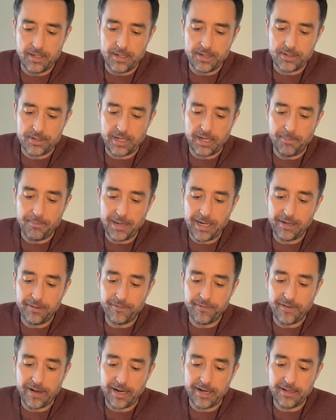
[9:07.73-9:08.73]
So you might
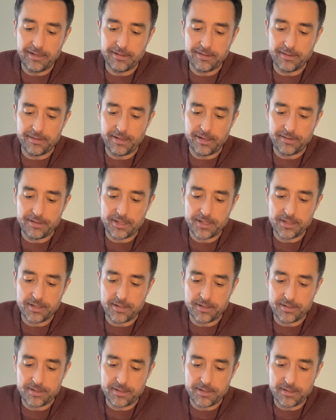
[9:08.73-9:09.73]
find that
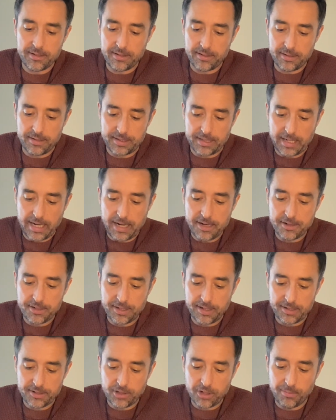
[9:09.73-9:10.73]
there's an
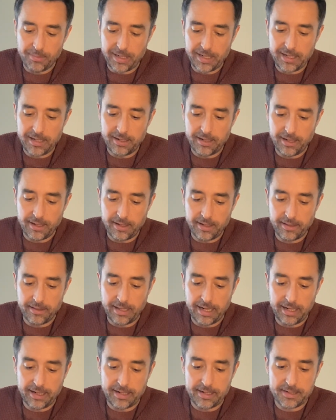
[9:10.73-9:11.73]
energy that's coming in
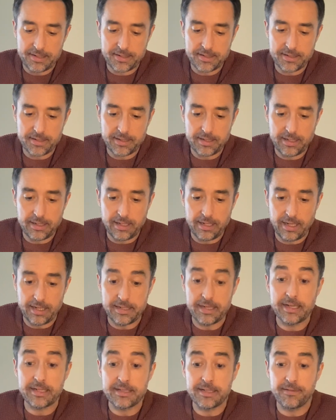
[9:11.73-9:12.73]
that is
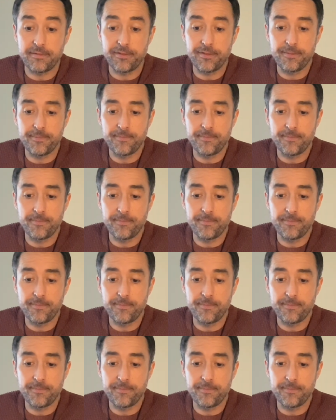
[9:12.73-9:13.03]
addictive.